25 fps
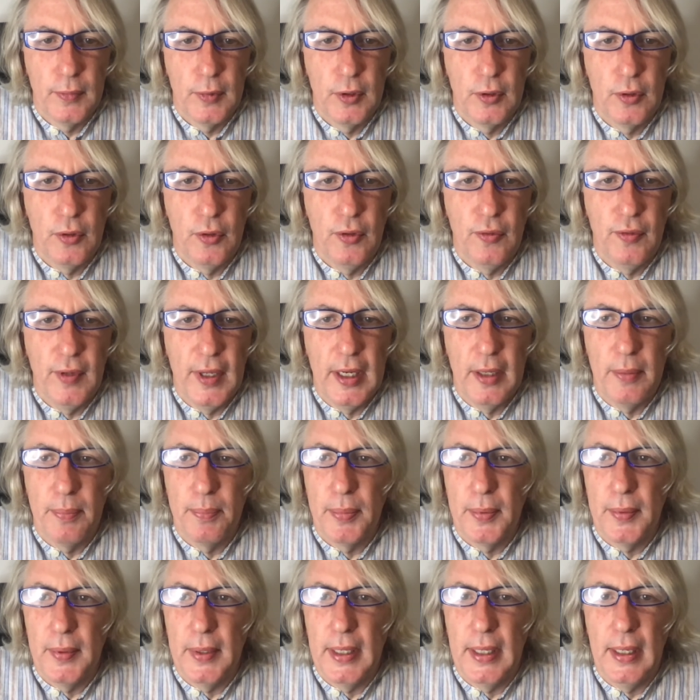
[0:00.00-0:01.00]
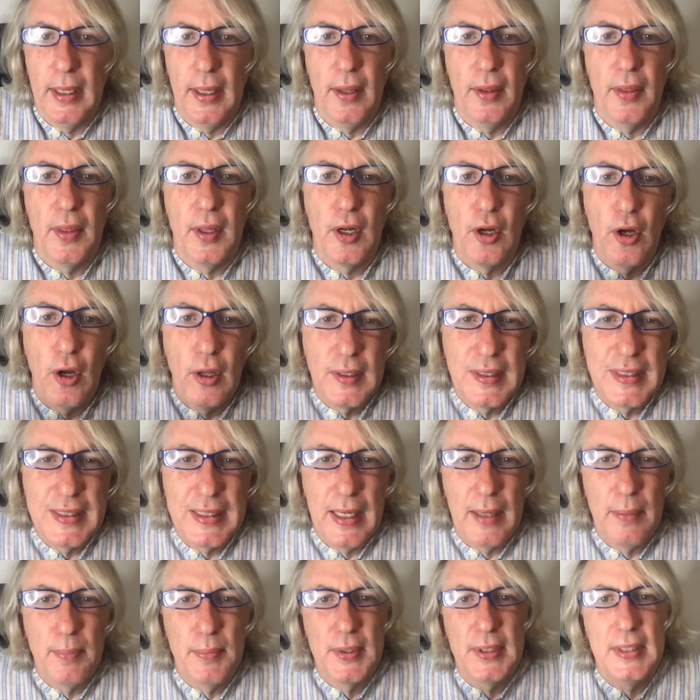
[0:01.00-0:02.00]
to develop uh, the
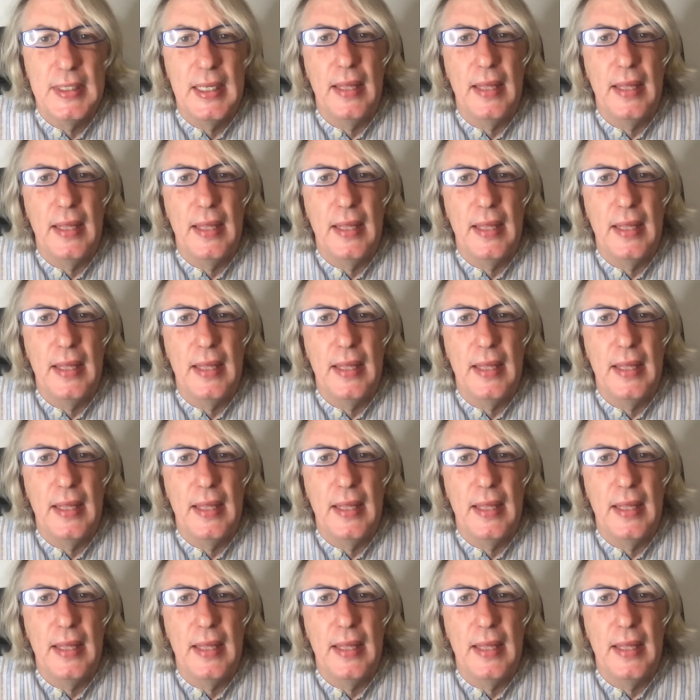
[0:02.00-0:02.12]
concepts